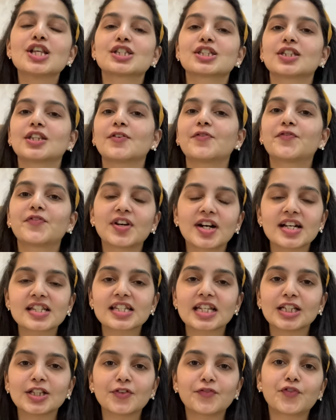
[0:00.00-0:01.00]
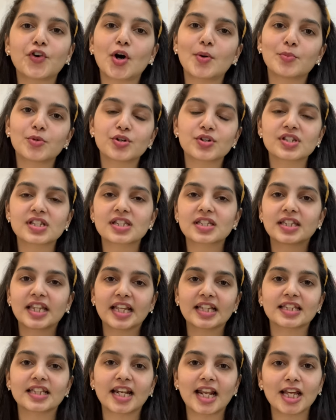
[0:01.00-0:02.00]
So the first and the foremost
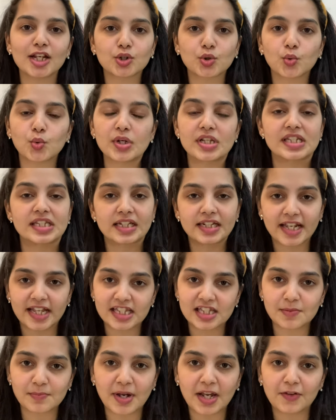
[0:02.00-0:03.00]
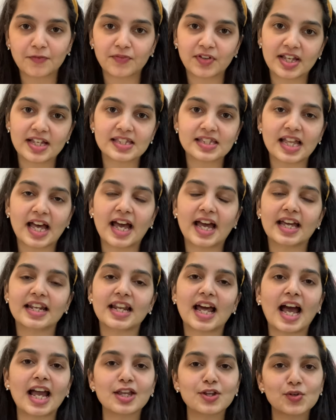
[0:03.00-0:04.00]
thing that I do is cleanse my face
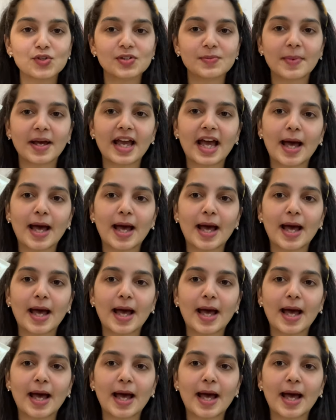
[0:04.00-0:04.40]
and I use my